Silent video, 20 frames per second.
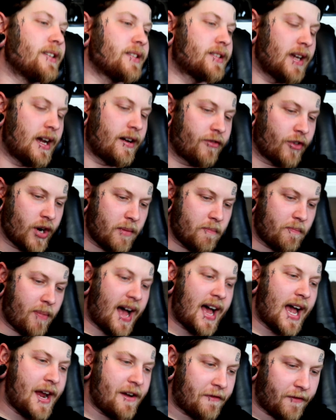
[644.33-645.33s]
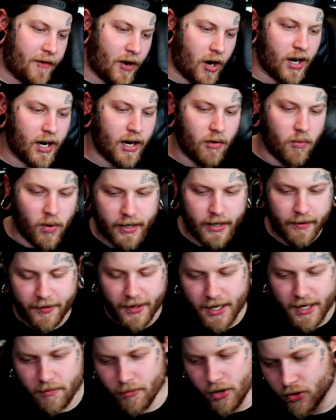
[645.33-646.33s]
Discovery, by far one
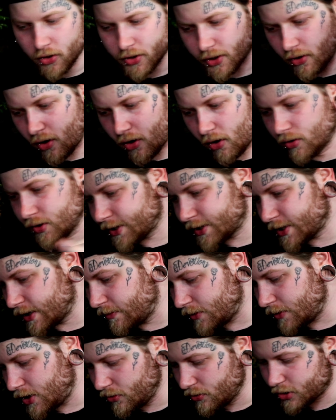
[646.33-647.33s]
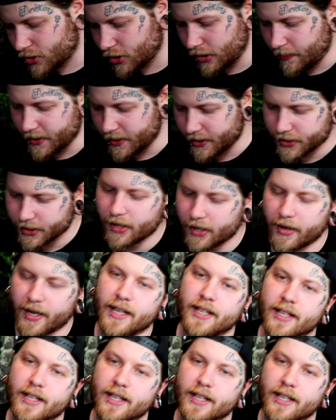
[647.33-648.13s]
of the most wholesome YouTubers there